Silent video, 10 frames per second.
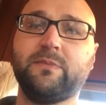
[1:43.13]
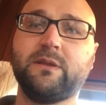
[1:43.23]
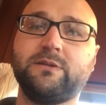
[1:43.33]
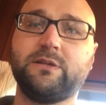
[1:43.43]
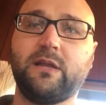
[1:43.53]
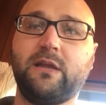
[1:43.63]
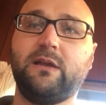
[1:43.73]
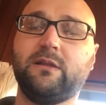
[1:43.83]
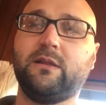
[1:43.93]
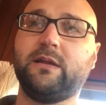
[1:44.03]

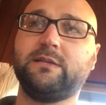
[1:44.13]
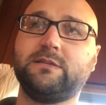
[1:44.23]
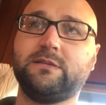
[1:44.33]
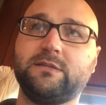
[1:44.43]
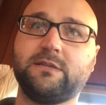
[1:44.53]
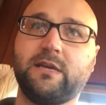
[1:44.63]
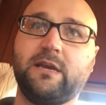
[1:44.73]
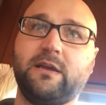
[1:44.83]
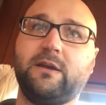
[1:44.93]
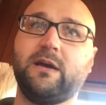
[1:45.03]
She likes to
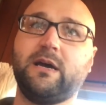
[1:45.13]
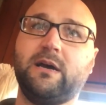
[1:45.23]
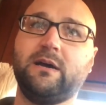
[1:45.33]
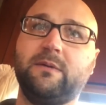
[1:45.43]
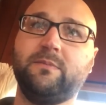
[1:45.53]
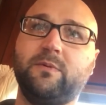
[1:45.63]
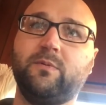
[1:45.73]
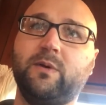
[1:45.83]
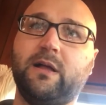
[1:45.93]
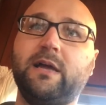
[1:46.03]
say,
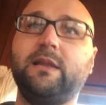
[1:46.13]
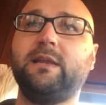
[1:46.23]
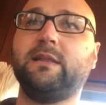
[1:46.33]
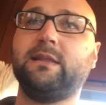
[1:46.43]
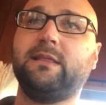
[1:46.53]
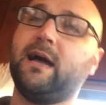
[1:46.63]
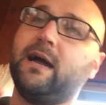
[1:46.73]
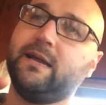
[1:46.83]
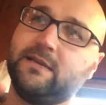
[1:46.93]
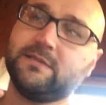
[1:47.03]
well, I didn't
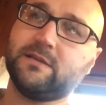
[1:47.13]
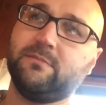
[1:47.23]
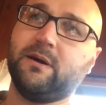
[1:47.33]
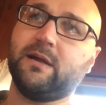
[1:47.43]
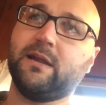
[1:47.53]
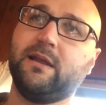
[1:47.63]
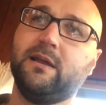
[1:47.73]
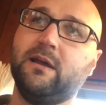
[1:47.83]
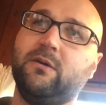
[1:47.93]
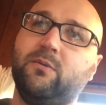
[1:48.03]
lie to somebody.
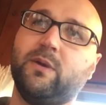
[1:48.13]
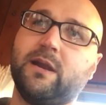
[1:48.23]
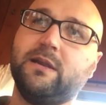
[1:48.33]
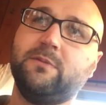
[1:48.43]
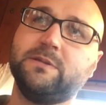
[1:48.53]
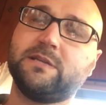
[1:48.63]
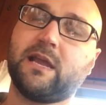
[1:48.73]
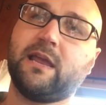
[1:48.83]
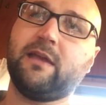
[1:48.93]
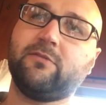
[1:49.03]
What I did was I
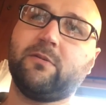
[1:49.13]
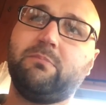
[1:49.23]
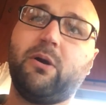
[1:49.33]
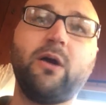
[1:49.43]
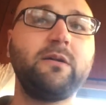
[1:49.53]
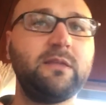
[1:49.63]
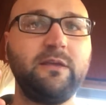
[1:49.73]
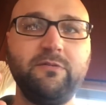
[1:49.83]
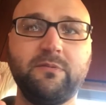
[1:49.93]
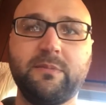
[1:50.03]
gave them part of the
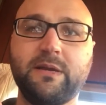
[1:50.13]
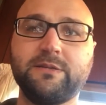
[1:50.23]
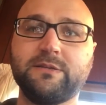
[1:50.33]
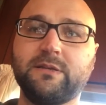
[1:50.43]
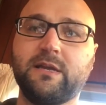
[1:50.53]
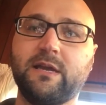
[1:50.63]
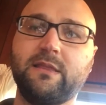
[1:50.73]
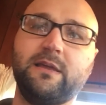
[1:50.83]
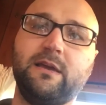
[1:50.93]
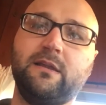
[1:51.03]
information and
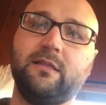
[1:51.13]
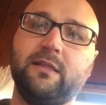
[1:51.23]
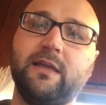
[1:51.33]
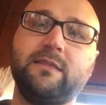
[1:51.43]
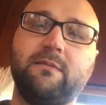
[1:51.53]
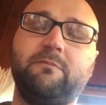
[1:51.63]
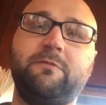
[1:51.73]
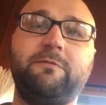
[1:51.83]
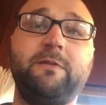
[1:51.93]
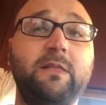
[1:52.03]
then let them
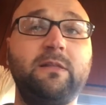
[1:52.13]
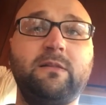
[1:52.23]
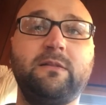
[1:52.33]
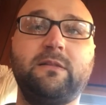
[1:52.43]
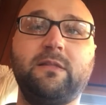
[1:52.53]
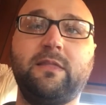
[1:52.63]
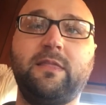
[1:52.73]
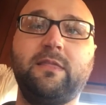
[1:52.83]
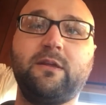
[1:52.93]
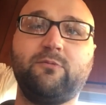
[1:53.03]
fill
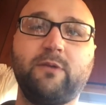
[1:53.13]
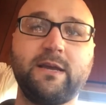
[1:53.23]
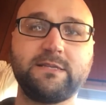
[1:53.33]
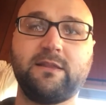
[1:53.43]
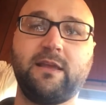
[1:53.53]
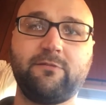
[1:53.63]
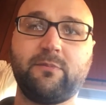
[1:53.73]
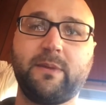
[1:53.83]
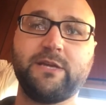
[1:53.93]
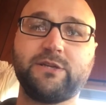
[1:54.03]
the rest of the
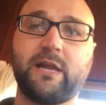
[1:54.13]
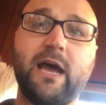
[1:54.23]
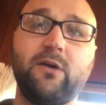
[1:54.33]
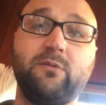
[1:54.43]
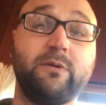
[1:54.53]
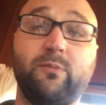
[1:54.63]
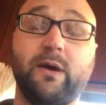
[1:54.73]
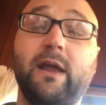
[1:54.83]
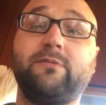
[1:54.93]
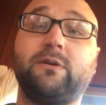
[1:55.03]
information out with
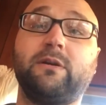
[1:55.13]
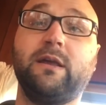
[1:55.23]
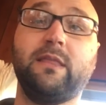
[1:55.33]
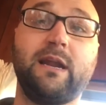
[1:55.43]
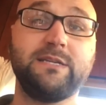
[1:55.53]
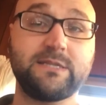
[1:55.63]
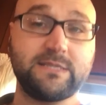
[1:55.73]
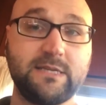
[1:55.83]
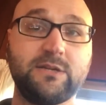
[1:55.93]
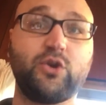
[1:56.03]
whatever, and then I just
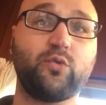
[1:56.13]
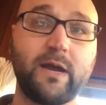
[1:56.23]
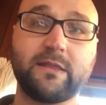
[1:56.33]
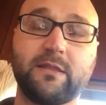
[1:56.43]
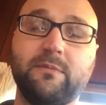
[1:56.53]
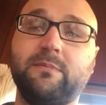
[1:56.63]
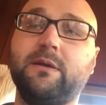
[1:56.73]
didn't correct them.